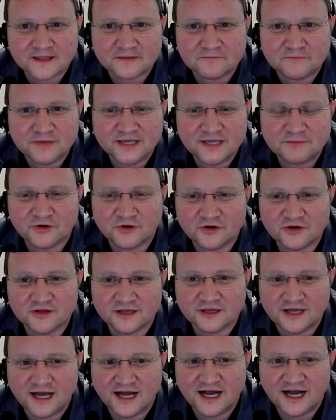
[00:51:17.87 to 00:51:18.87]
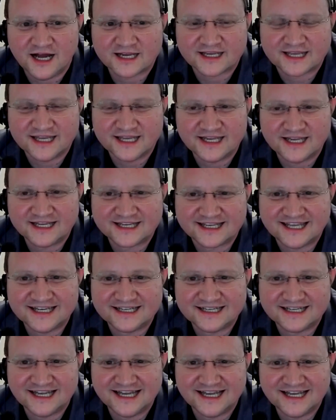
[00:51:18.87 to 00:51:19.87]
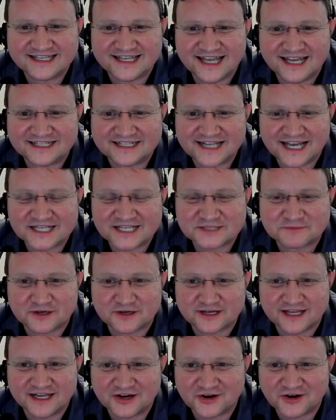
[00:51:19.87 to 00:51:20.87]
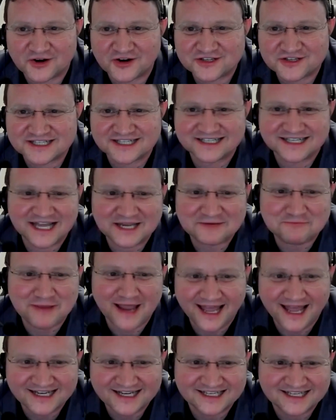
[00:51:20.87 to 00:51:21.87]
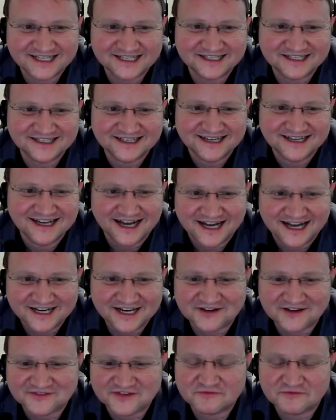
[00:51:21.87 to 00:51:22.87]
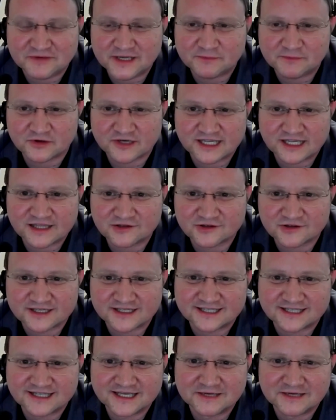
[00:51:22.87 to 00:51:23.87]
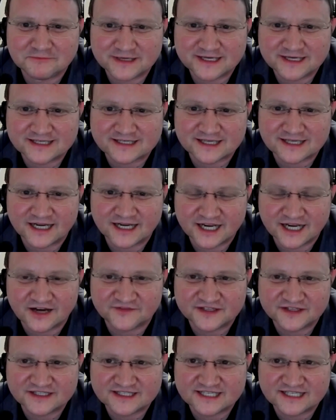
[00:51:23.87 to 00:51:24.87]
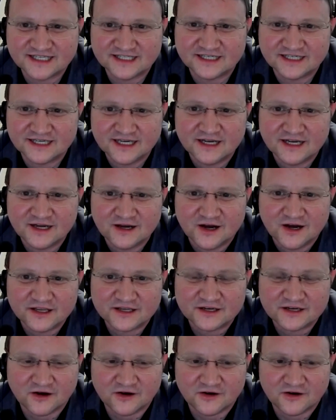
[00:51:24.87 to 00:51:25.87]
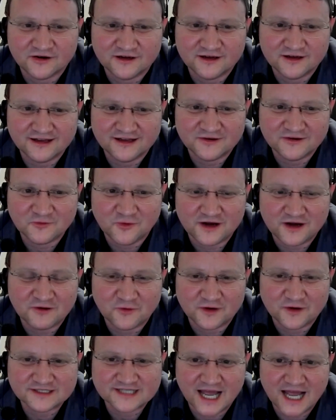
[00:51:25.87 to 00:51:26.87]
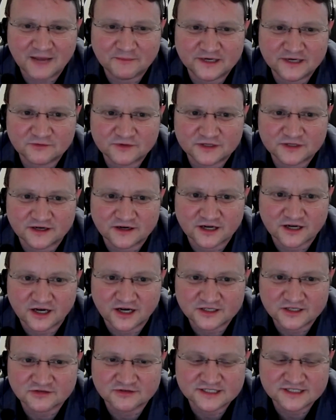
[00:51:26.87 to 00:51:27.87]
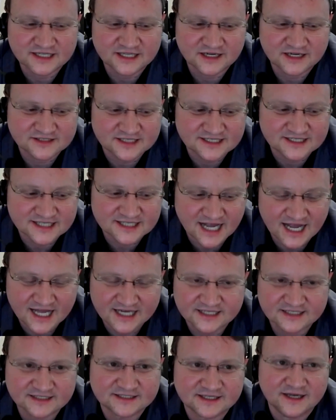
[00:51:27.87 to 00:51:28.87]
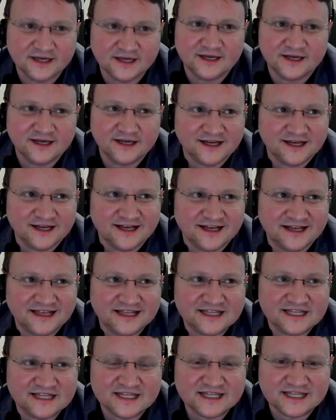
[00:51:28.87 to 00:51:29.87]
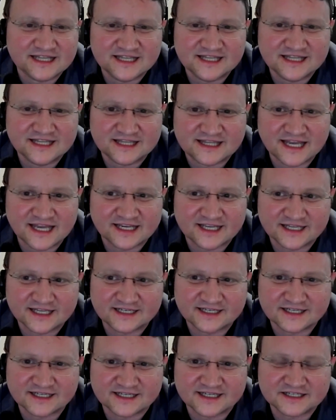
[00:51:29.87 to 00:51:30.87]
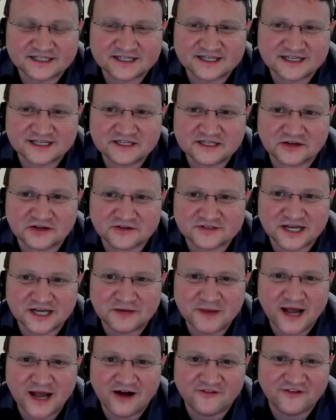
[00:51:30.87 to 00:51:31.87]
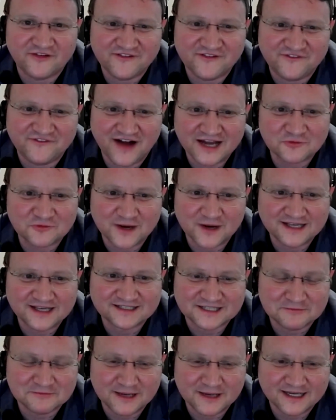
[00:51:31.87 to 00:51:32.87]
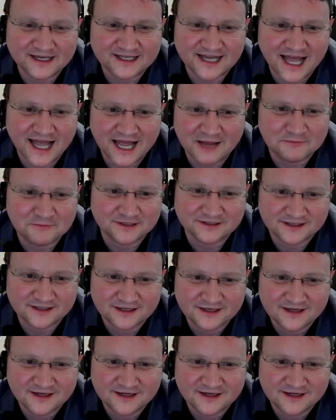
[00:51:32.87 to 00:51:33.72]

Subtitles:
people can get desperate and urgent and panicky enough, if people can look into the abyss enough and see, you know, what's happening with their countries and their societies, that they can, you know, somehow find ways to make it happen,